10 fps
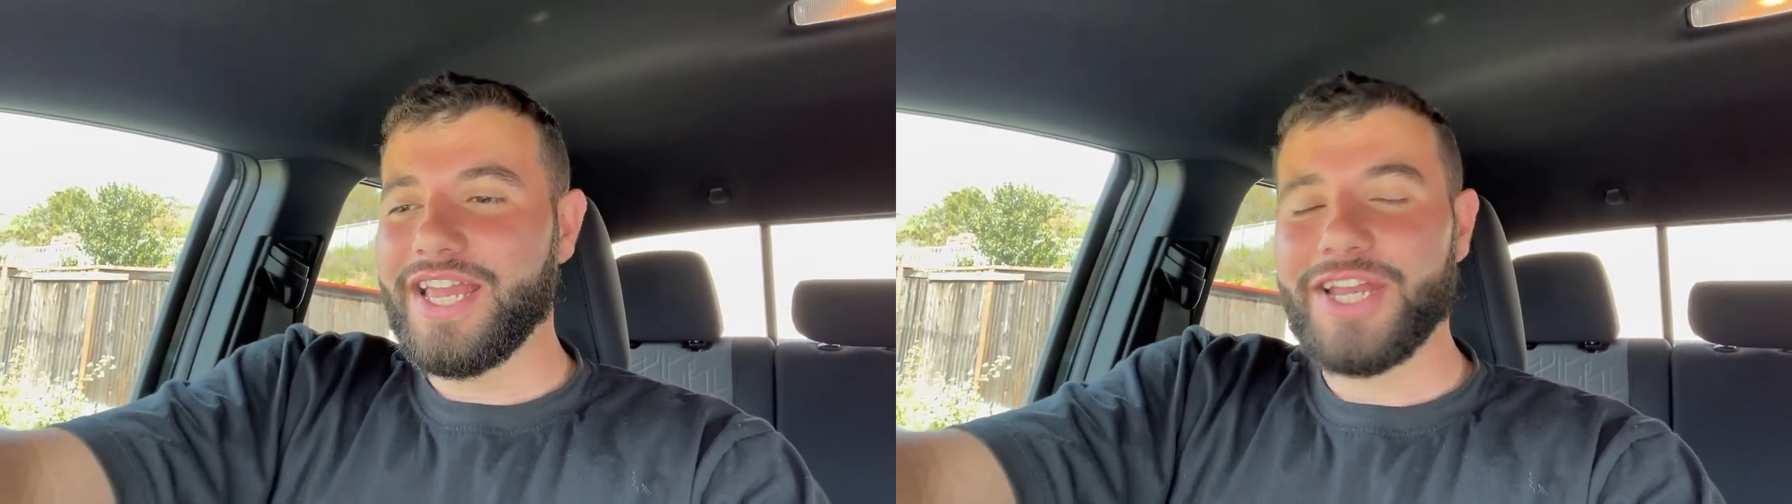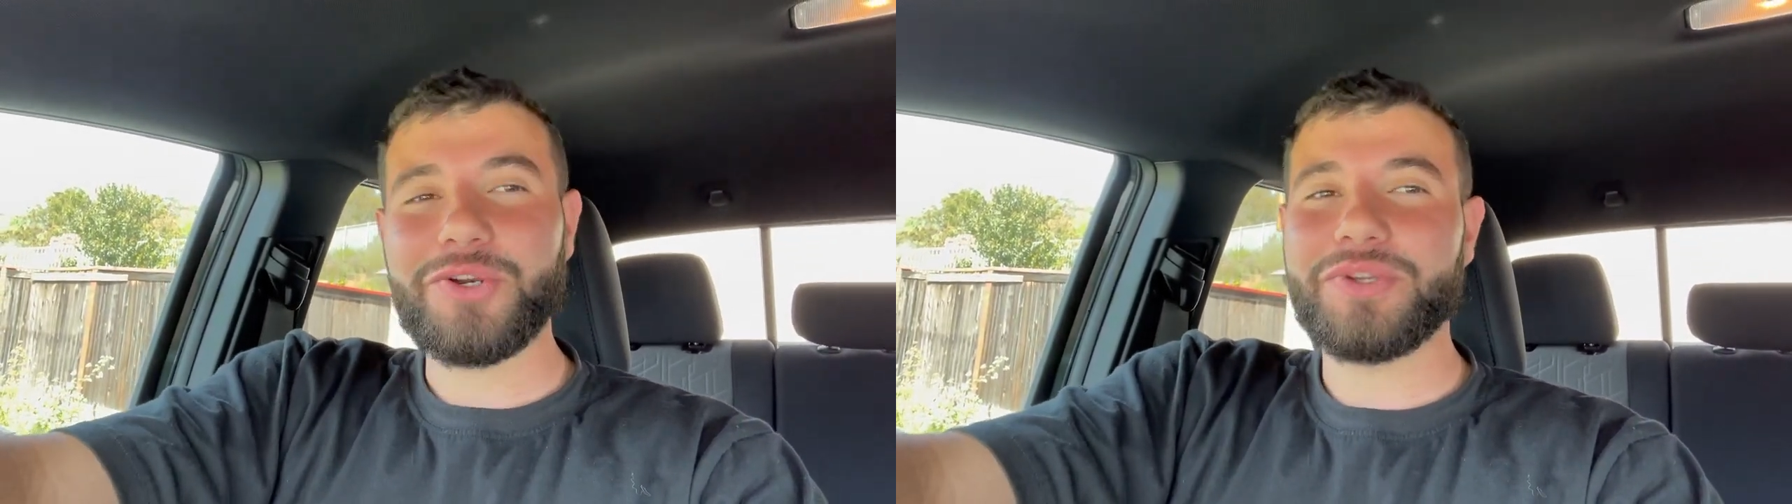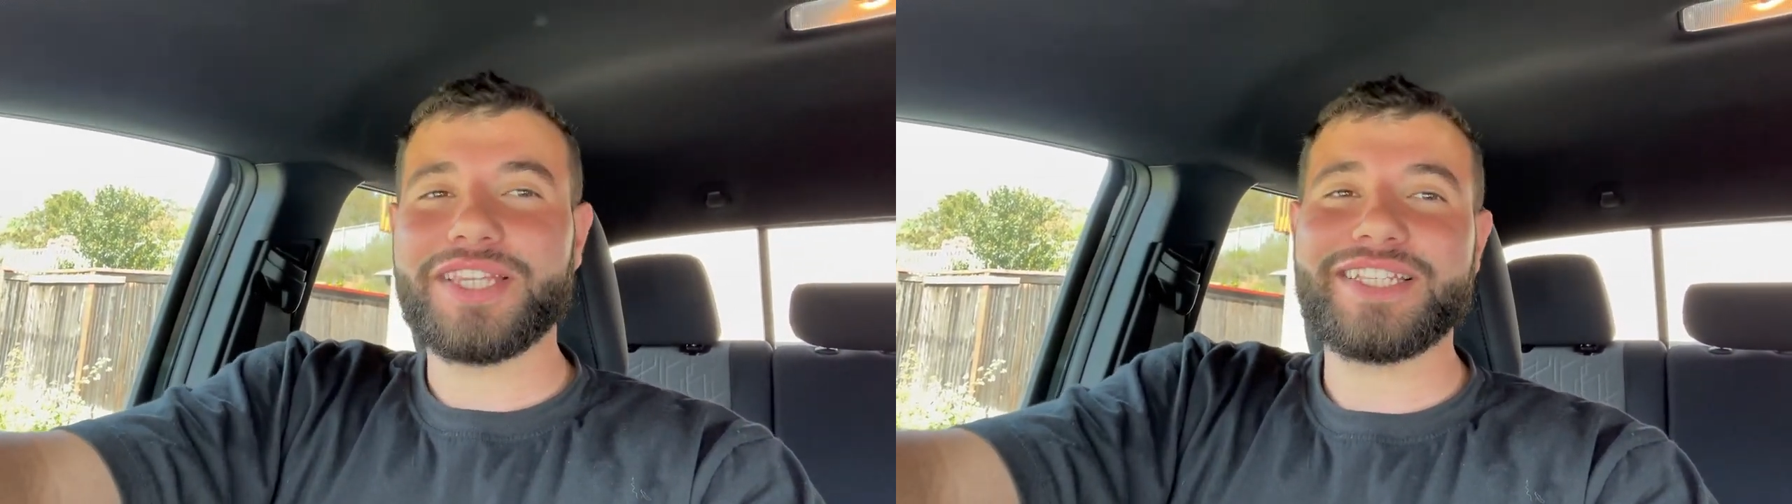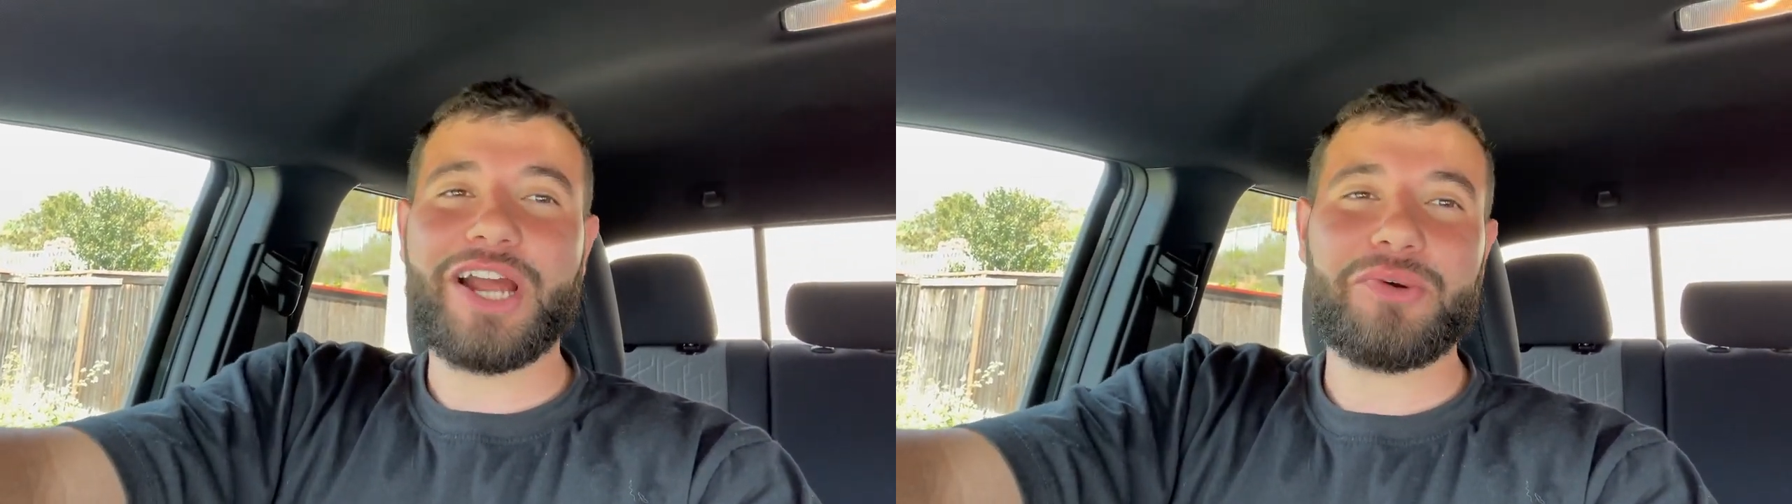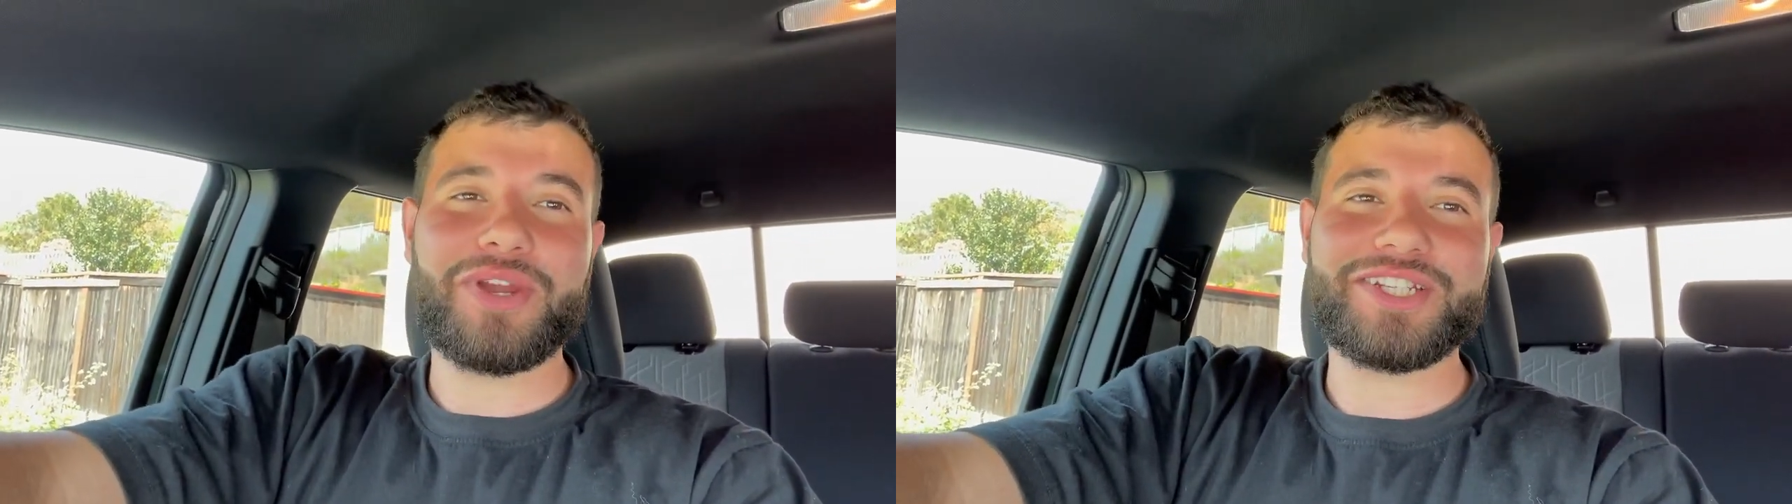here with these
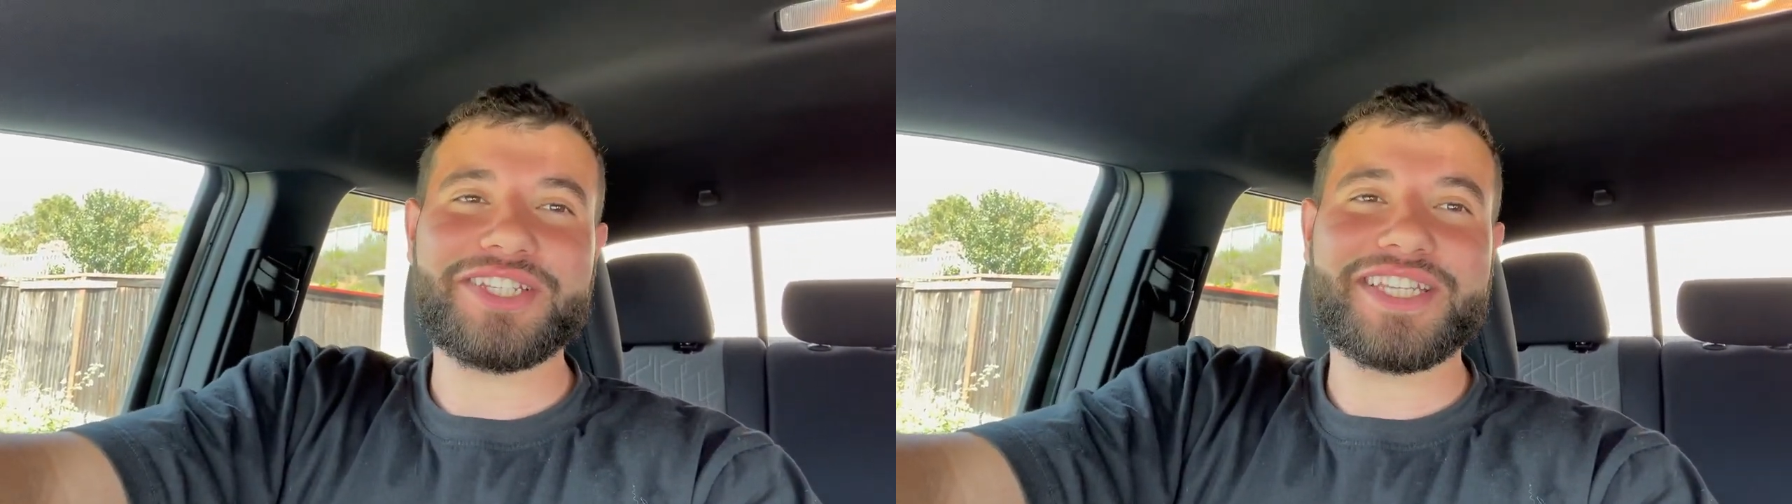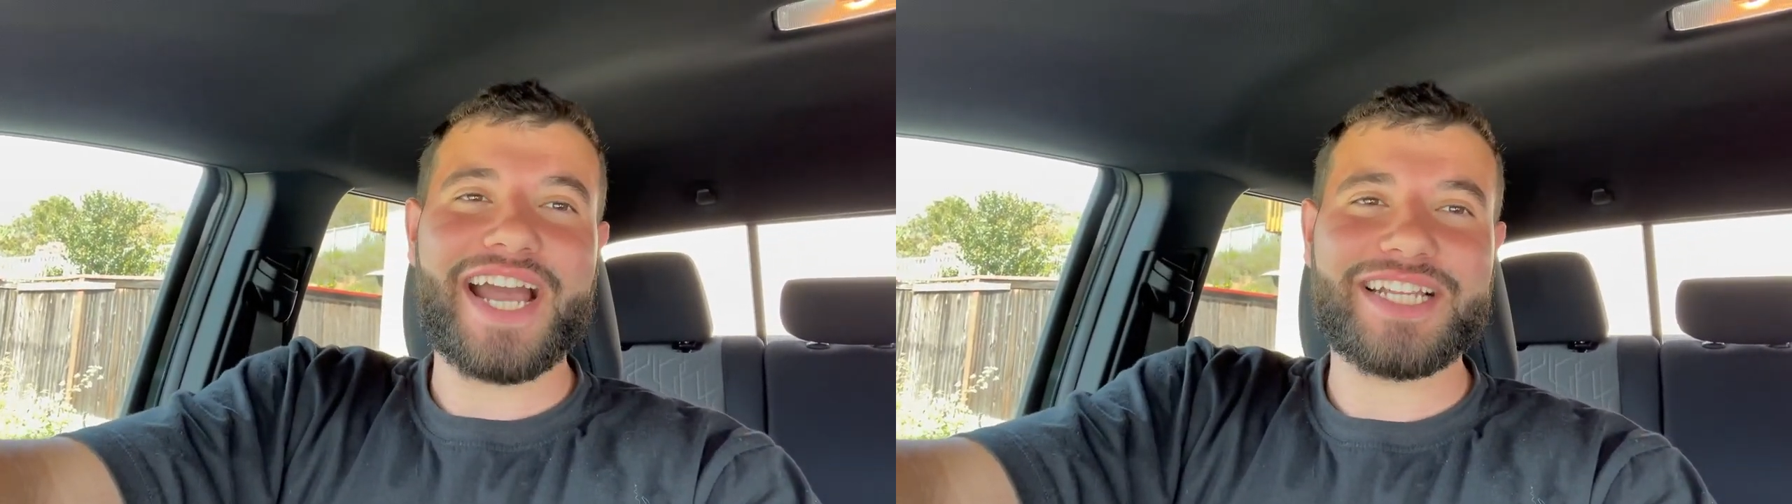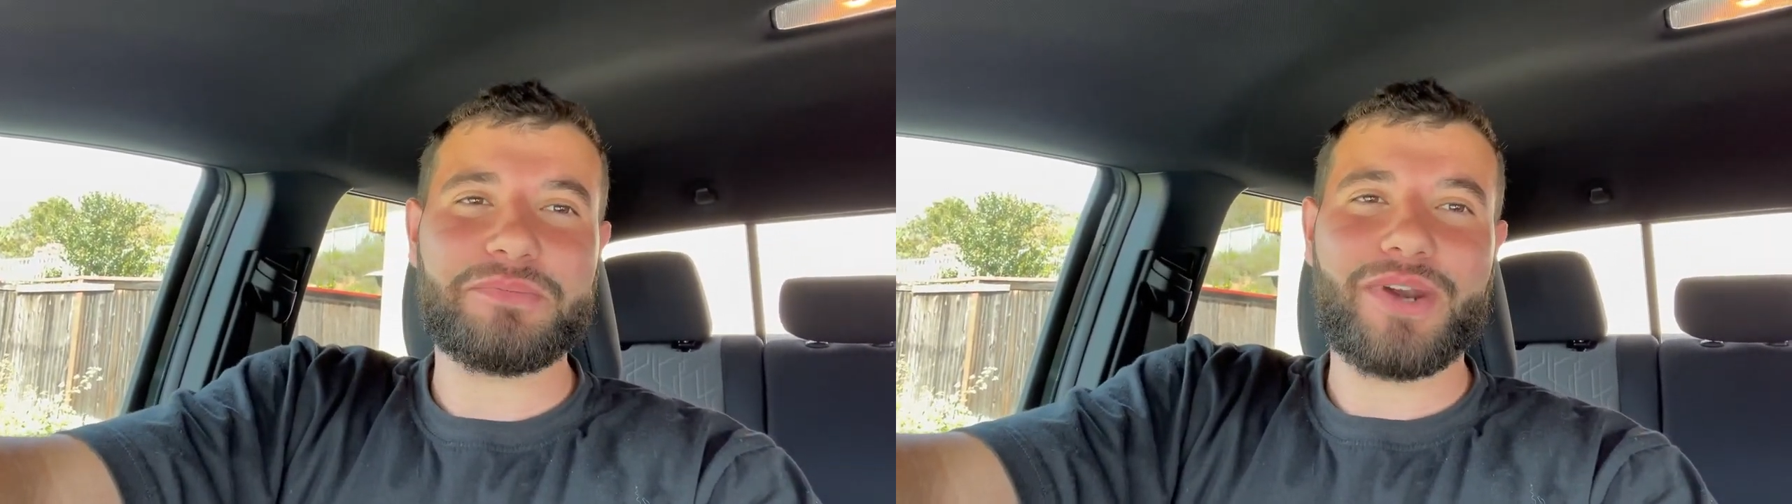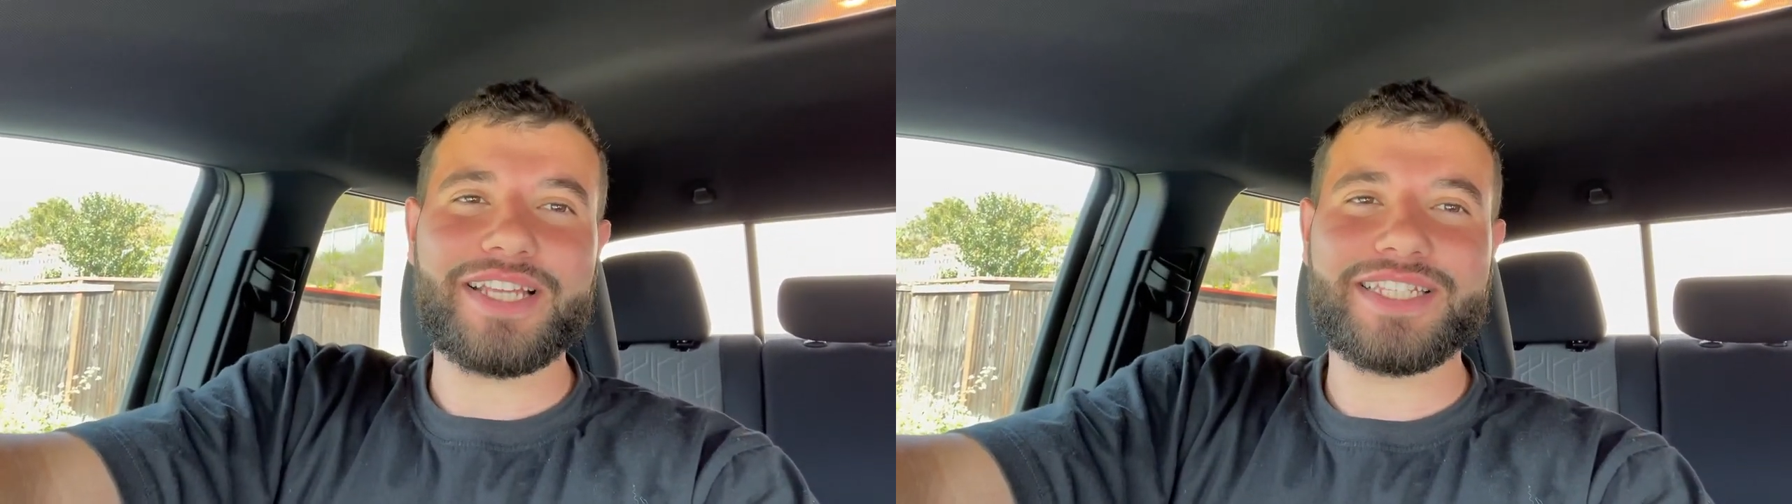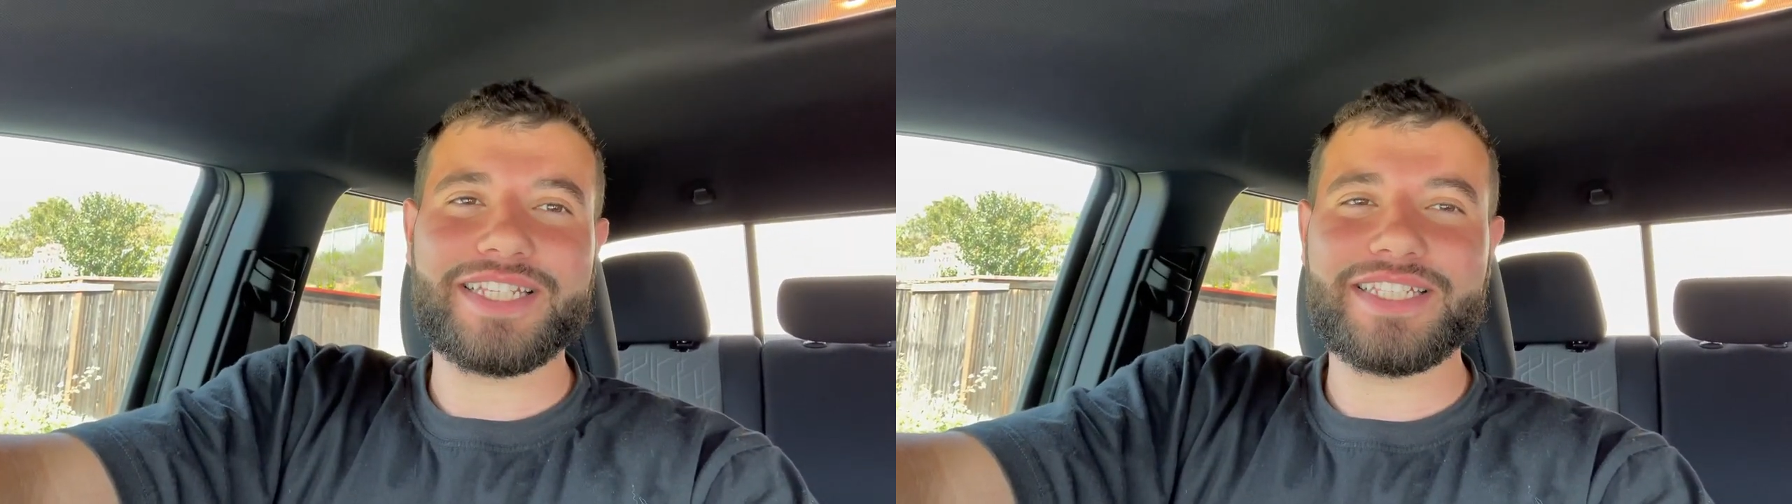outrageous gas
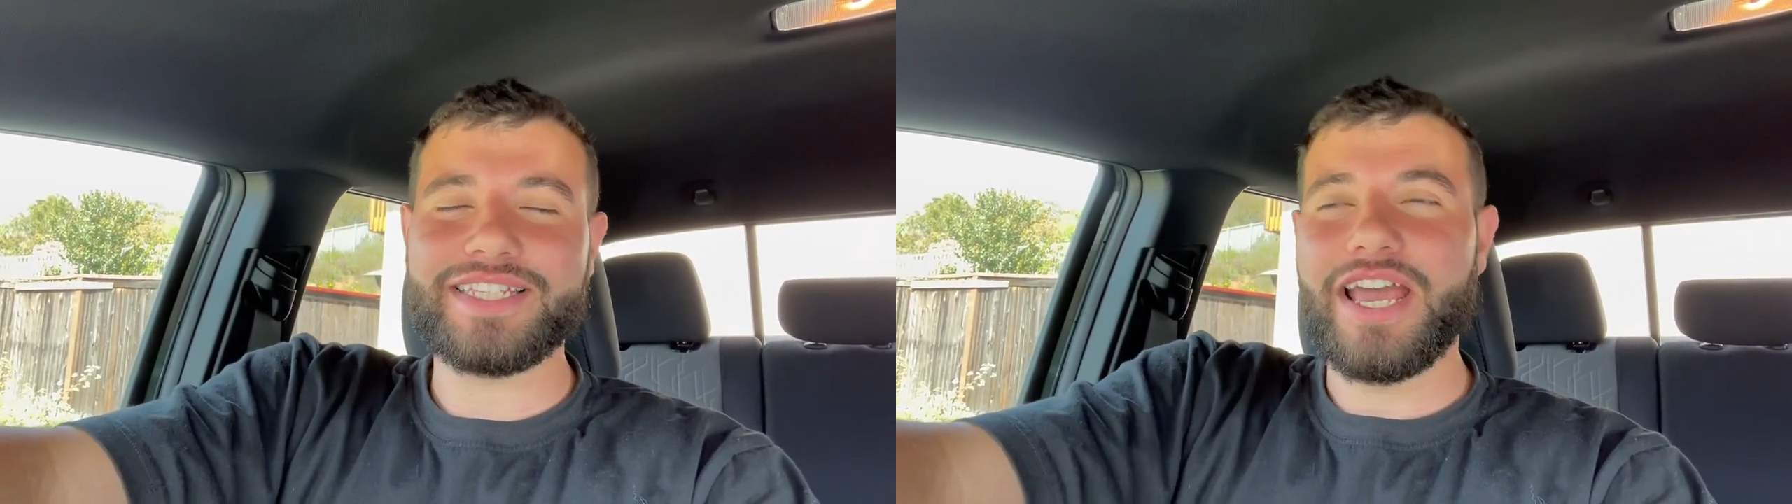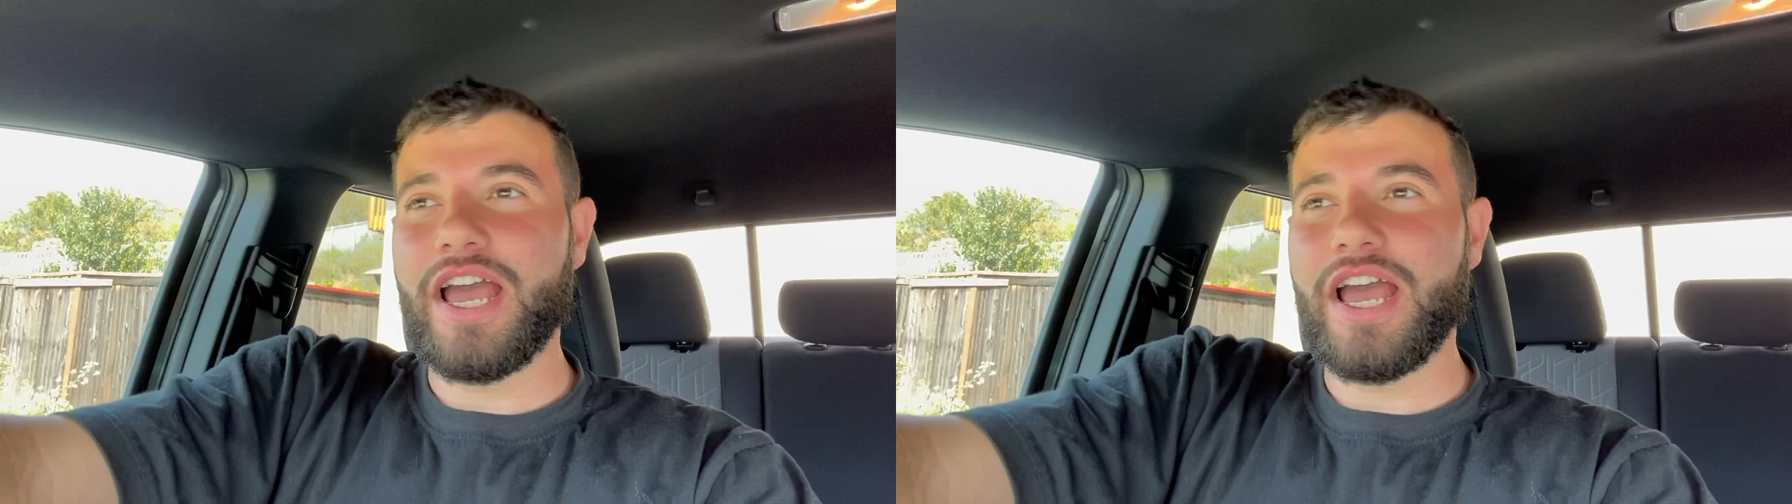prices.